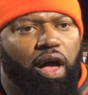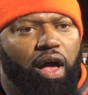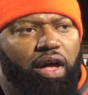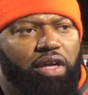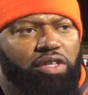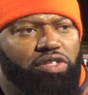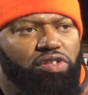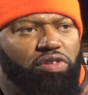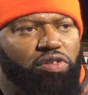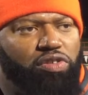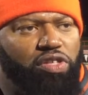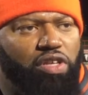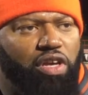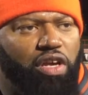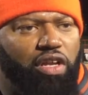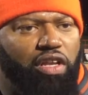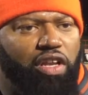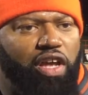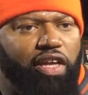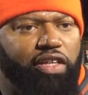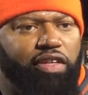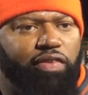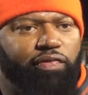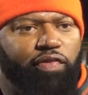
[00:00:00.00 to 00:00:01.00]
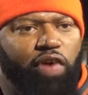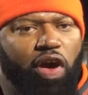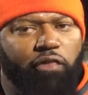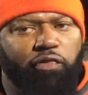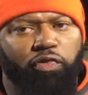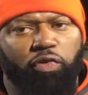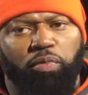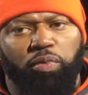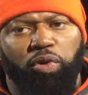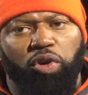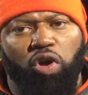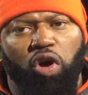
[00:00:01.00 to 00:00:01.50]
So it's a collective
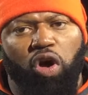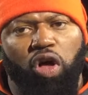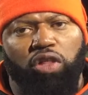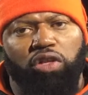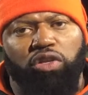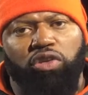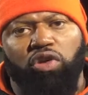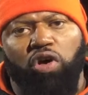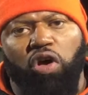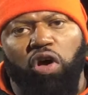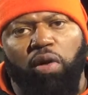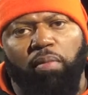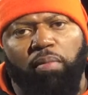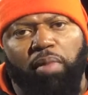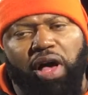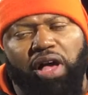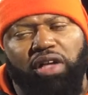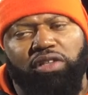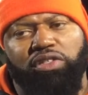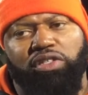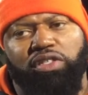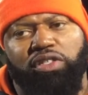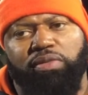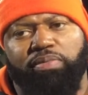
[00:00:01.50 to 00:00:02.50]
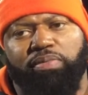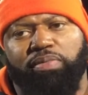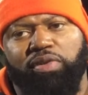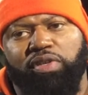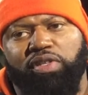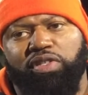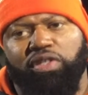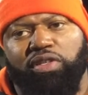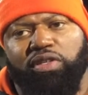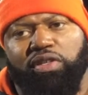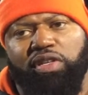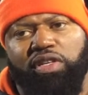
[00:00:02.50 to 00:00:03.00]
effort, but all in all, Miles
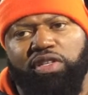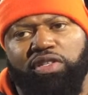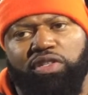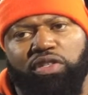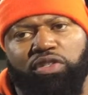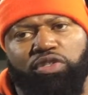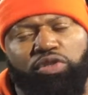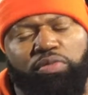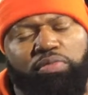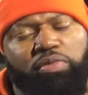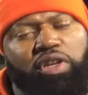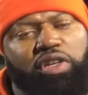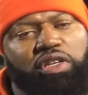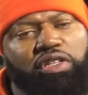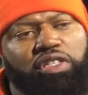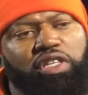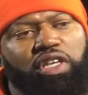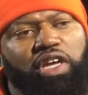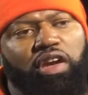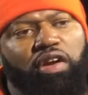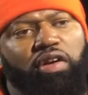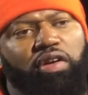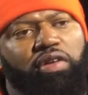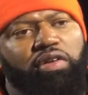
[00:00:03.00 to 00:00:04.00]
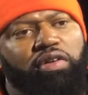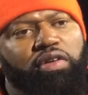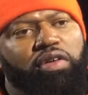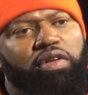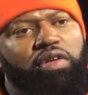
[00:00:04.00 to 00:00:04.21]
is a tremendous leader.